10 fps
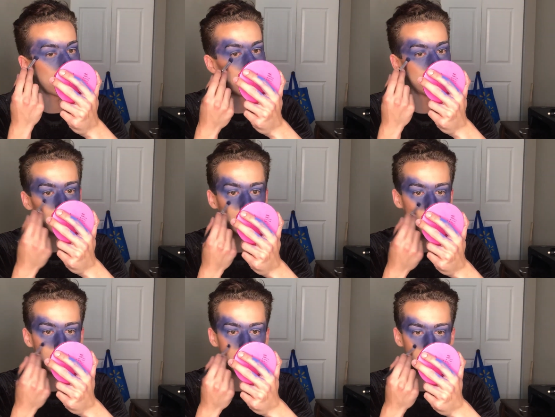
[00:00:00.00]
And then,
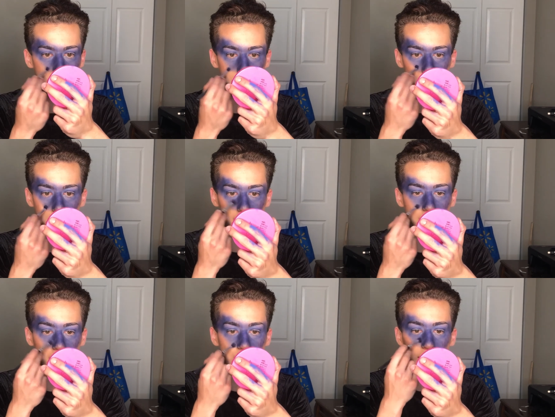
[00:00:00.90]
oh my god, the
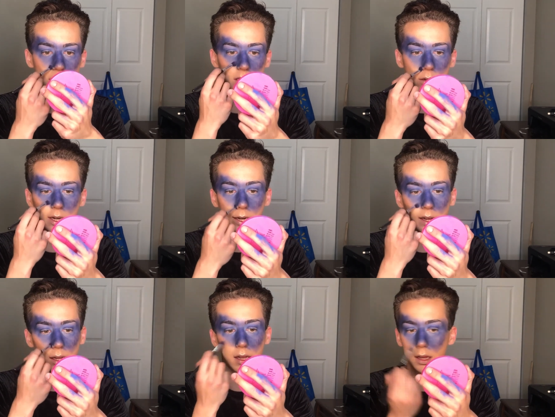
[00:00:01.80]

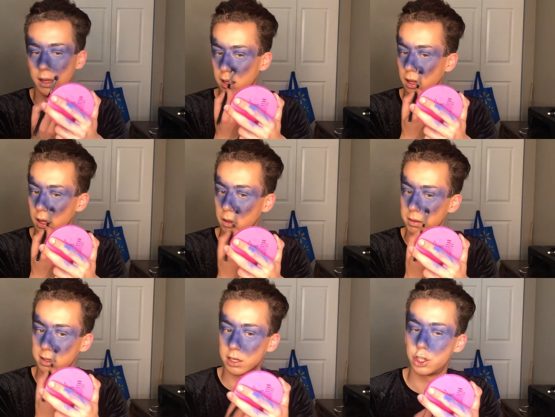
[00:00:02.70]
dispensary,
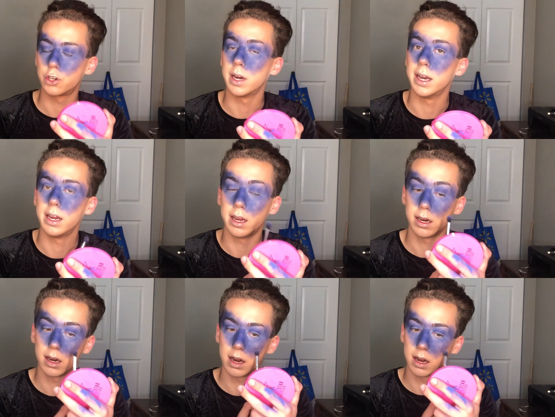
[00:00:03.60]
the
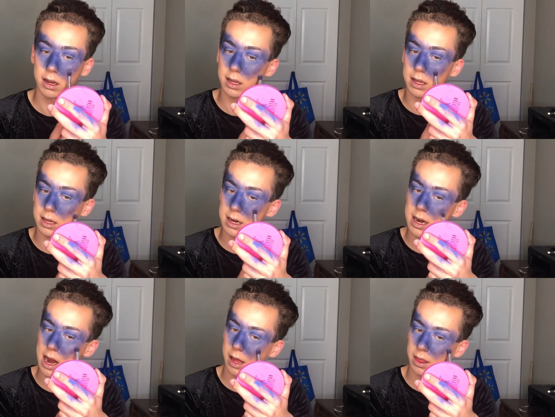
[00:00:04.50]
training,
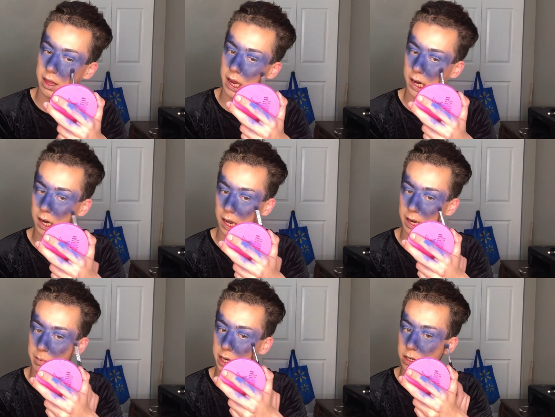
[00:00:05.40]
nothing
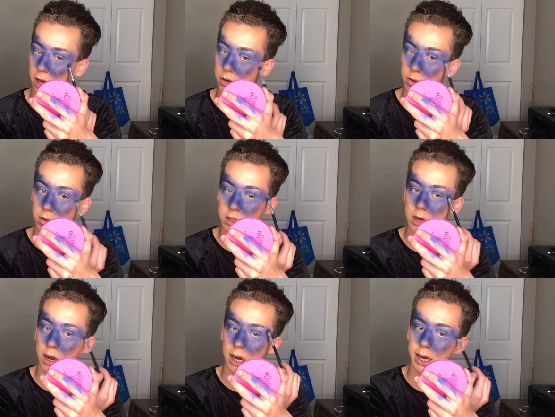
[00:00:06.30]
like McDonald's
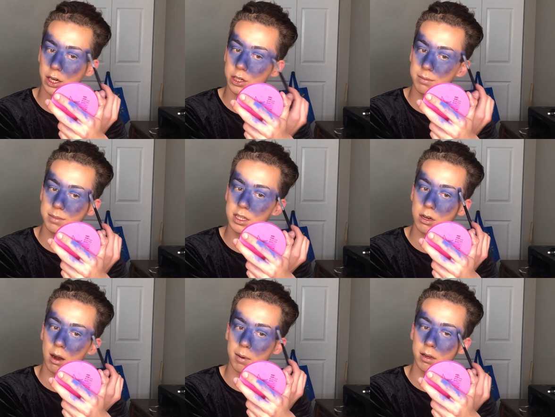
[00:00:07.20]
or like
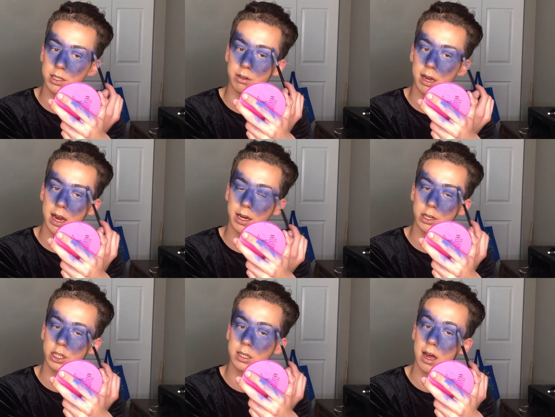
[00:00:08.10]
Starbucks. You kind
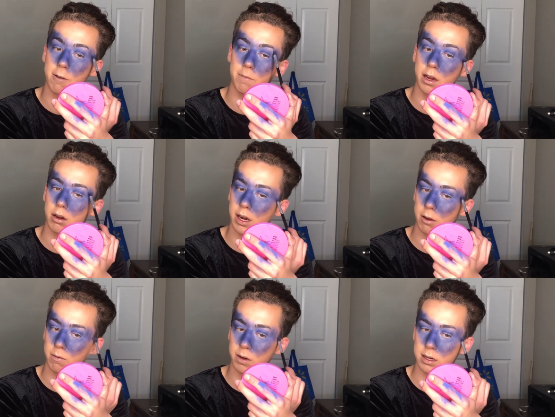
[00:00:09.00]
of just gotta figure it
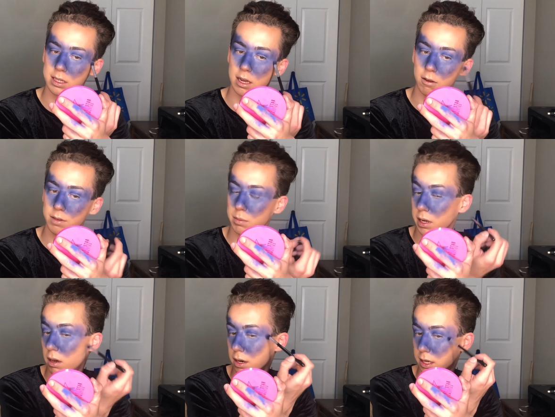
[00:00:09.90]
out for yourself, to
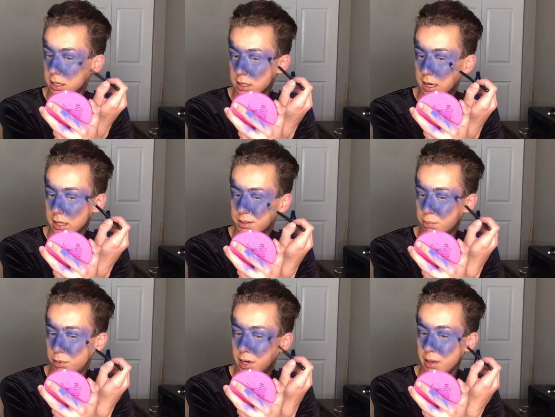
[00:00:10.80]
be honest. And it's
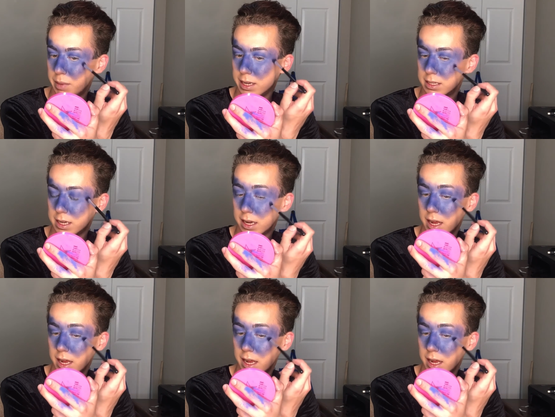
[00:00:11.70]
pretty basic.